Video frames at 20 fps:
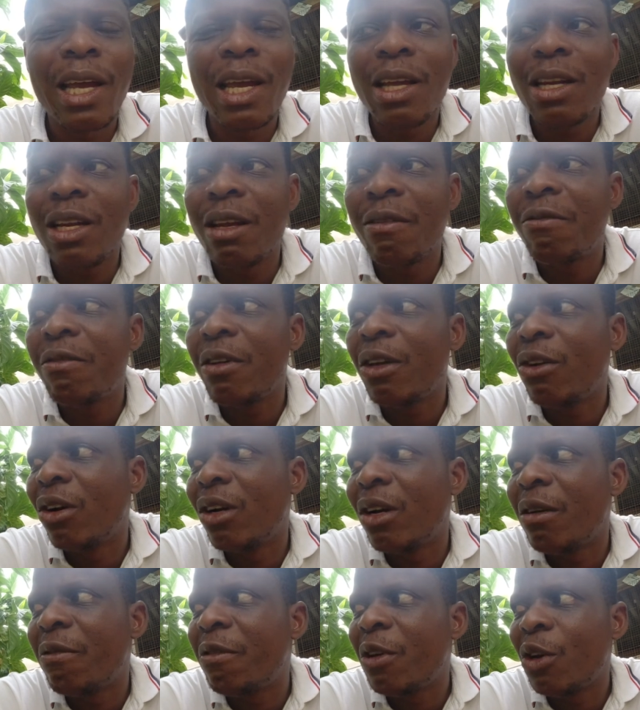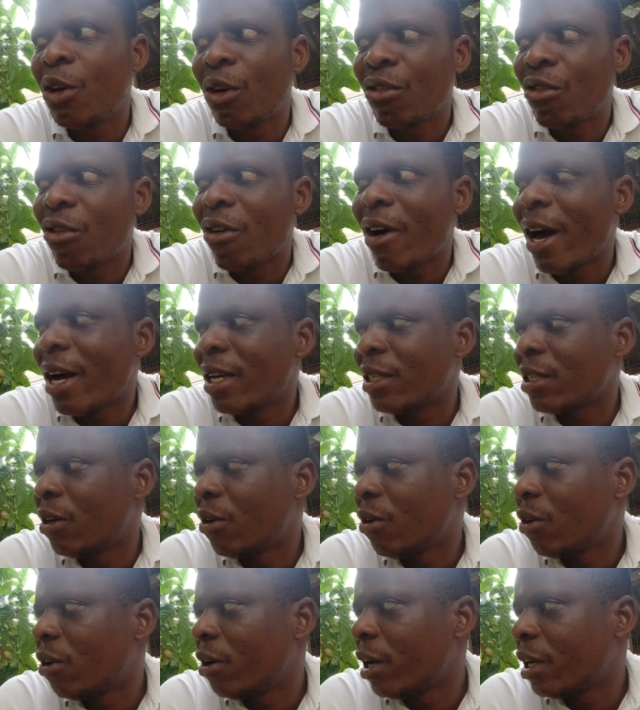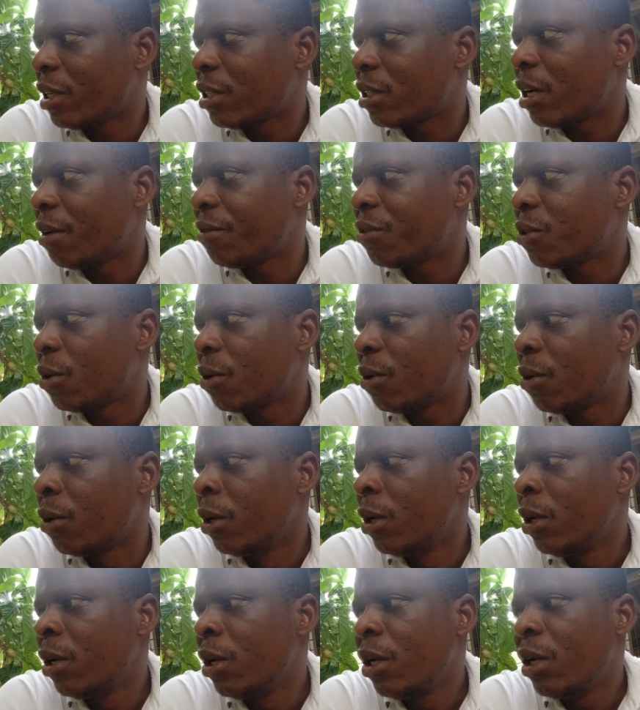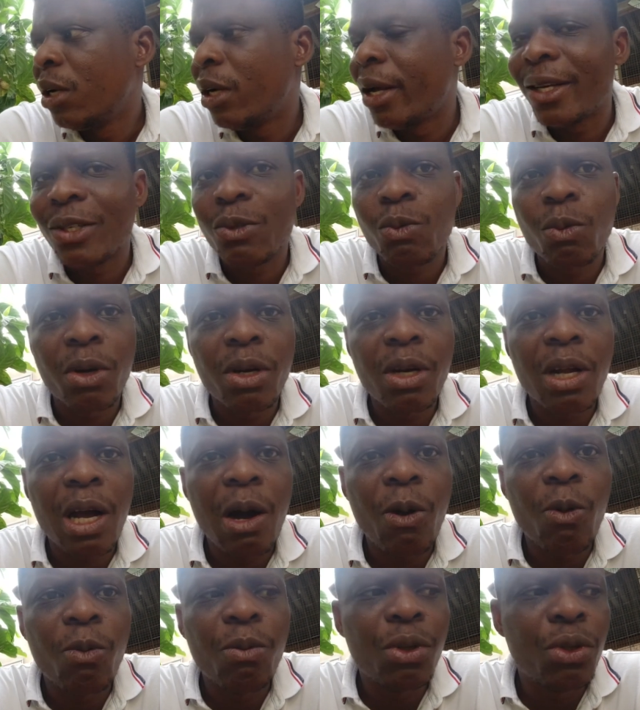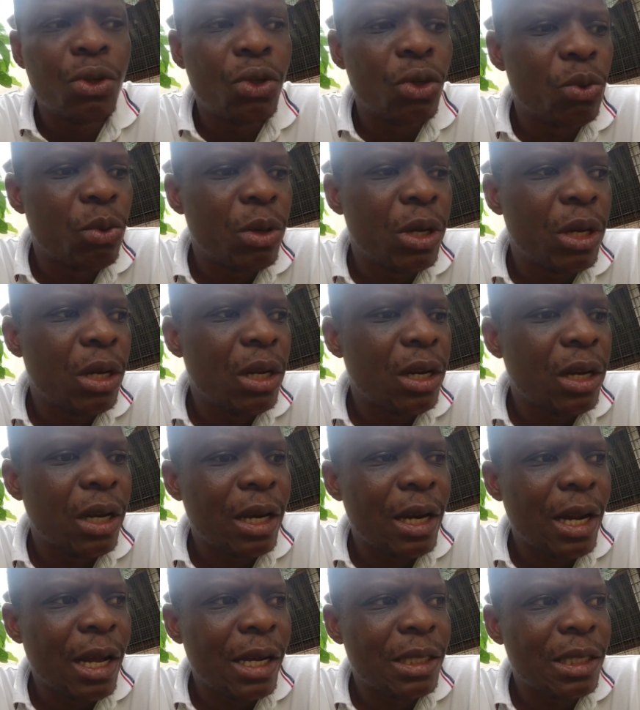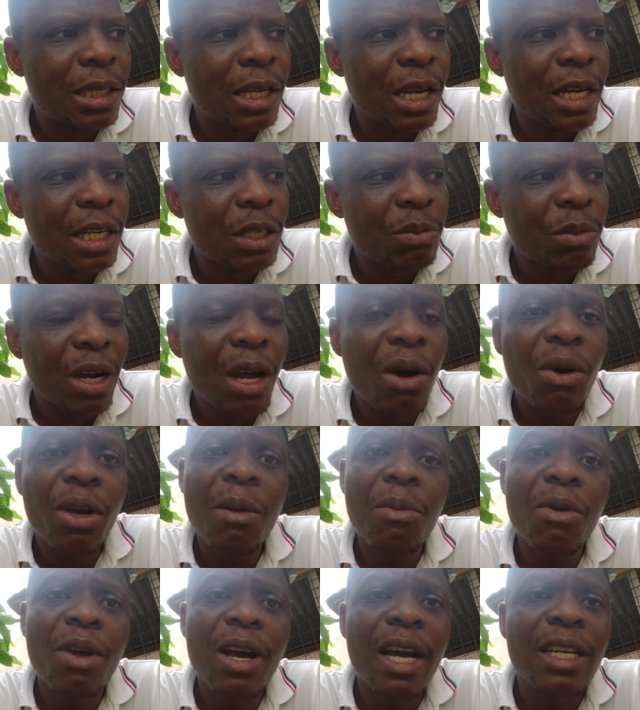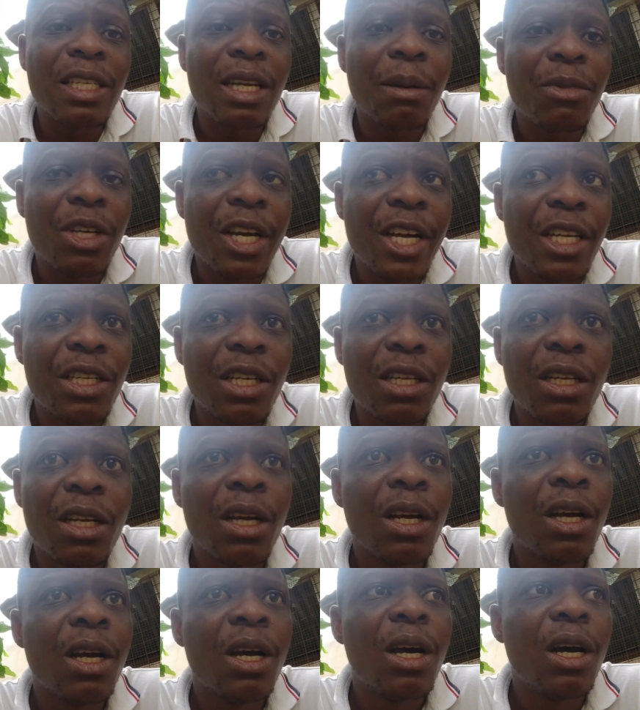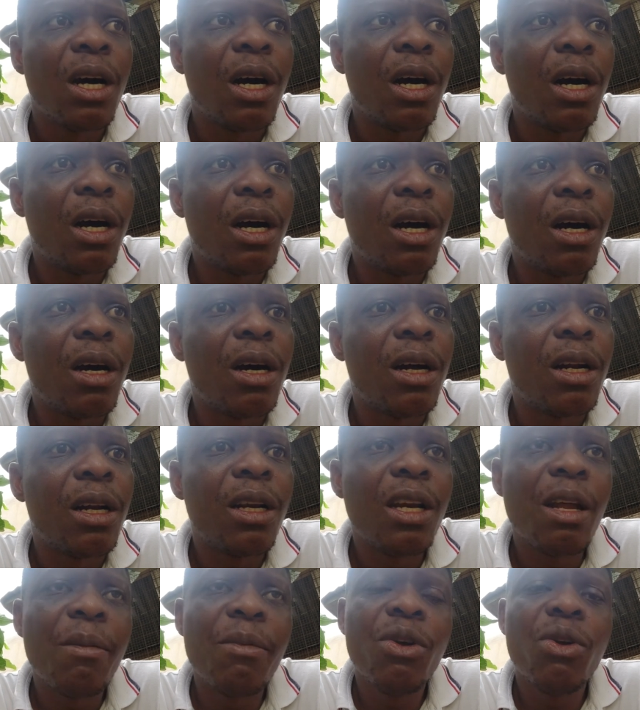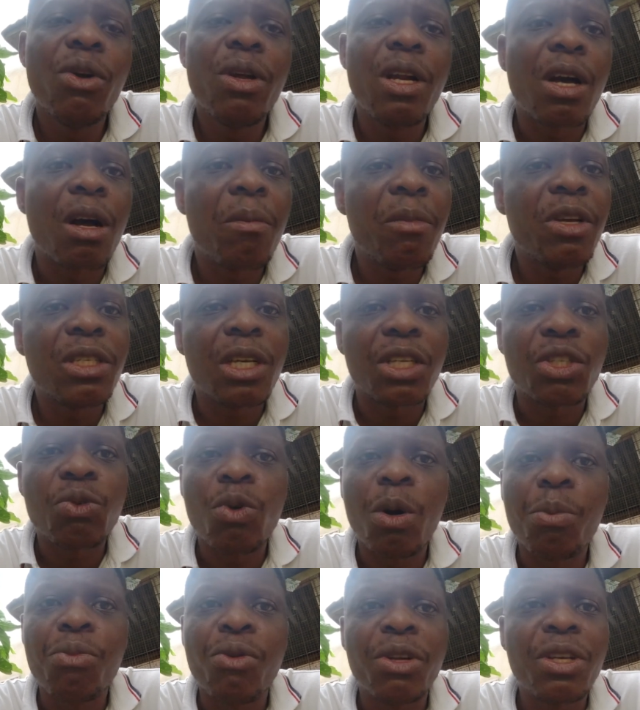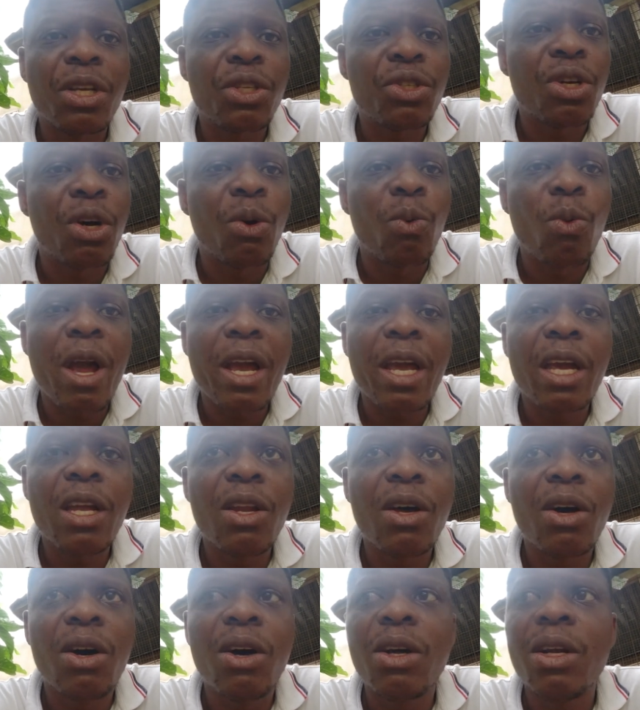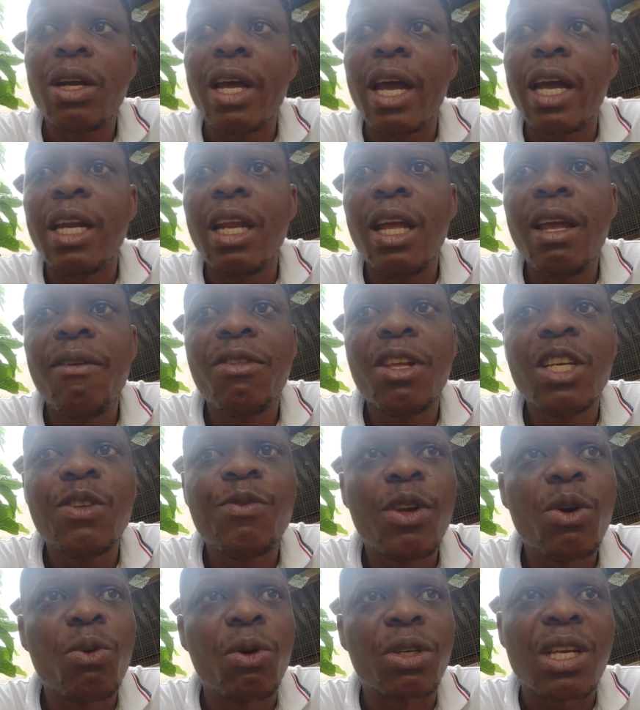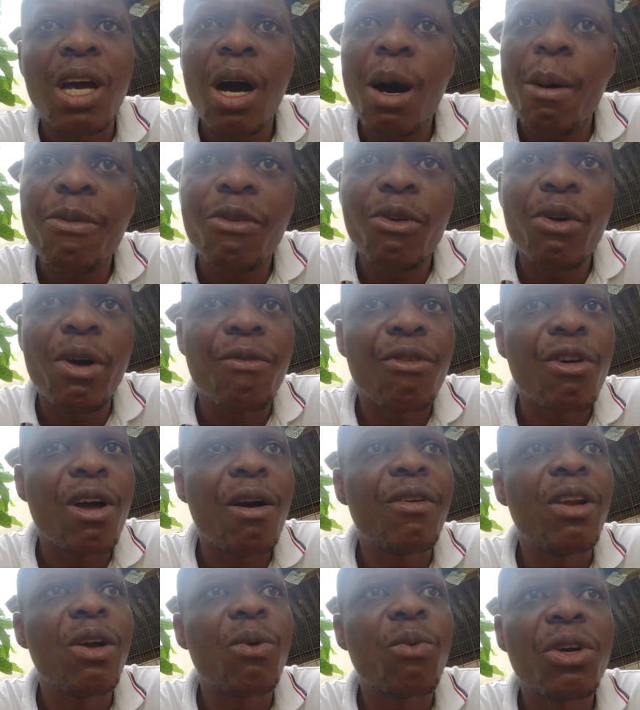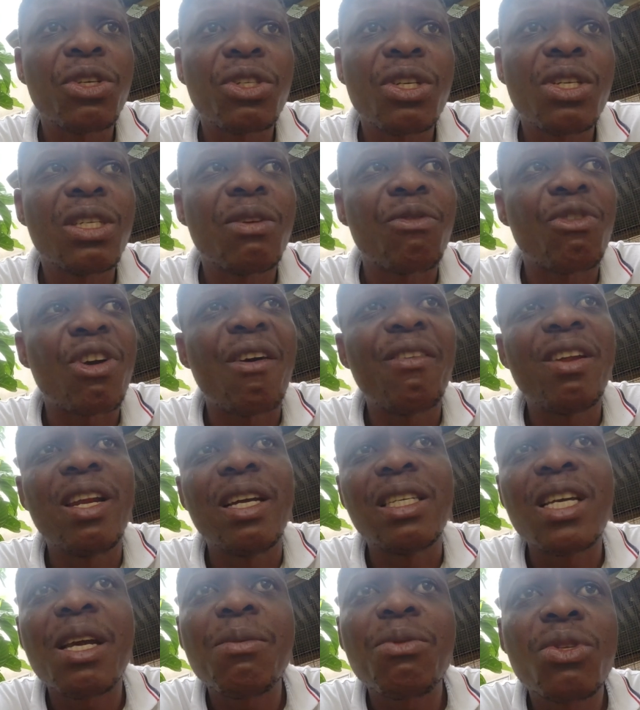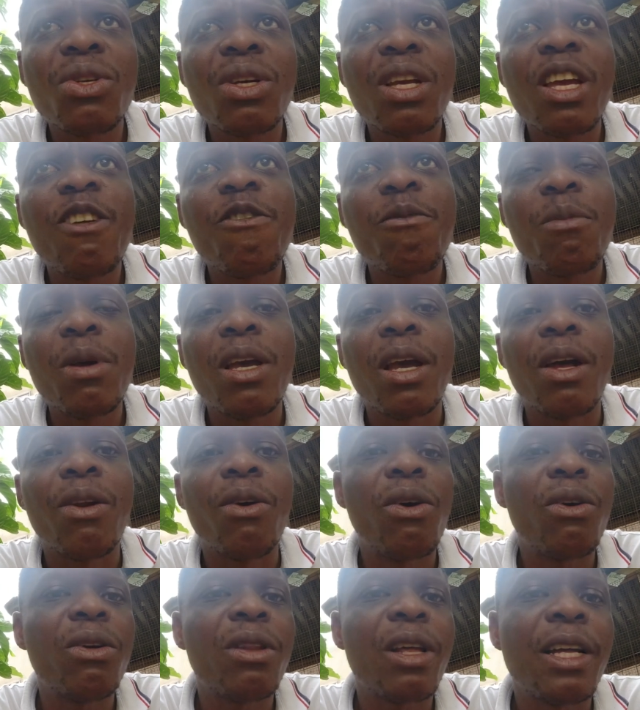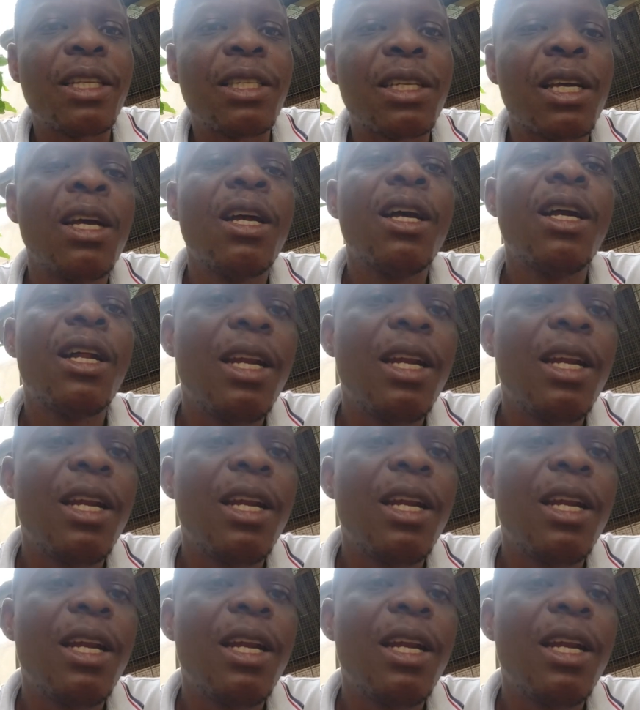they they feed on they feed on grass and all that stuff so that's what i will be doing in the next days but i'll keep you guys updated uh, let me know in the comment section what projects you're working on and if this video was helpful if you have any questions if you have any tips to give me and all that